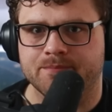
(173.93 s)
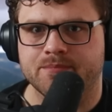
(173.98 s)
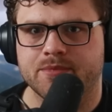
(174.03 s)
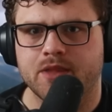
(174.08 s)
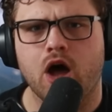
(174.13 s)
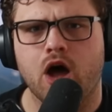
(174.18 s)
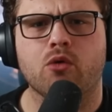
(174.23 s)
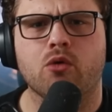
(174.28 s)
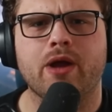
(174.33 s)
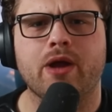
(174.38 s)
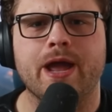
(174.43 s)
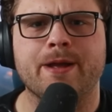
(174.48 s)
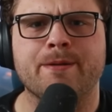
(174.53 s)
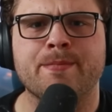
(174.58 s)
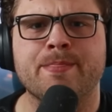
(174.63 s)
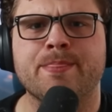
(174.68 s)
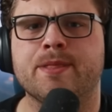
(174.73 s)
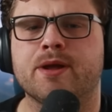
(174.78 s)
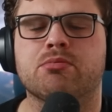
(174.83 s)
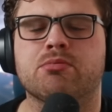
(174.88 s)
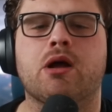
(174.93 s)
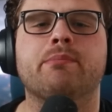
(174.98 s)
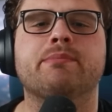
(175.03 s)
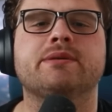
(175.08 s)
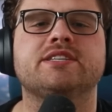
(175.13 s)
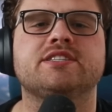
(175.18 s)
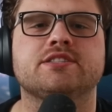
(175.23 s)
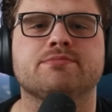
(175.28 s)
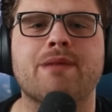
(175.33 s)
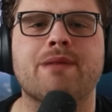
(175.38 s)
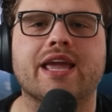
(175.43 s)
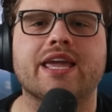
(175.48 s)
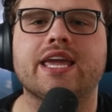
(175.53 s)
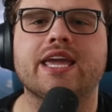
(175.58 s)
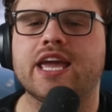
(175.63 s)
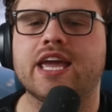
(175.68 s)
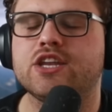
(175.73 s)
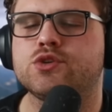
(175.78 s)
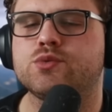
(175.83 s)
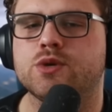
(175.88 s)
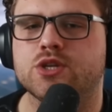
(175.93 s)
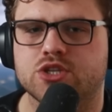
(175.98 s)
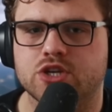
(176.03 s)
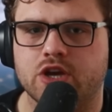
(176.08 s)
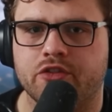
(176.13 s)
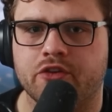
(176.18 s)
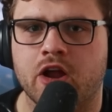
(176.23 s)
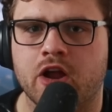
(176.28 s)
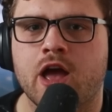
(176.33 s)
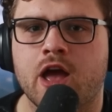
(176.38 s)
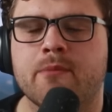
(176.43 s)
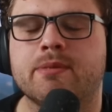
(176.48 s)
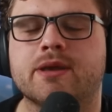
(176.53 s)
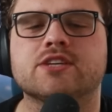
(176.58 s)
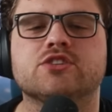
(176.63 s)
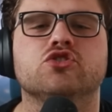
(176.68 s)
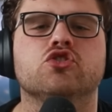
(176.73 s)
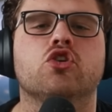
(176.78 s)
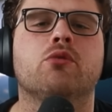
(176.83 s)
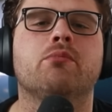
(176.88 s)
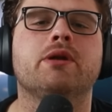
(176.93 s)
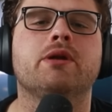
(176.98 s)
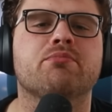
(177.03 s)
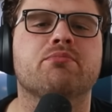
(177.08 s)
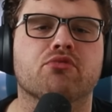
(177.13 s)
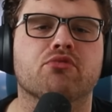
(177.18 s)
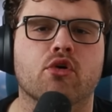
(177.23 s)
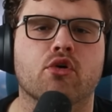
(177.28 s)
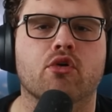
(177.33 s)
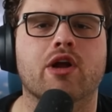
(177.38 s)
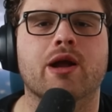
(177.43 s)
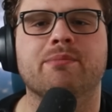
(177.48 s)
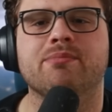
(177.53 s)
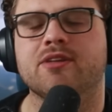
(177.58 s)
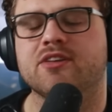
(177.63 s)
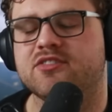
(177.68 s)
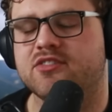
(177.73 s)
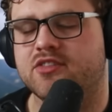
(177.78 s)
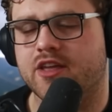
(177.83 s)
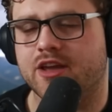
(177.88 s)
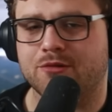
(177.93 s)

Oh, right, they're probably smacking into each other because nobody programmed this thing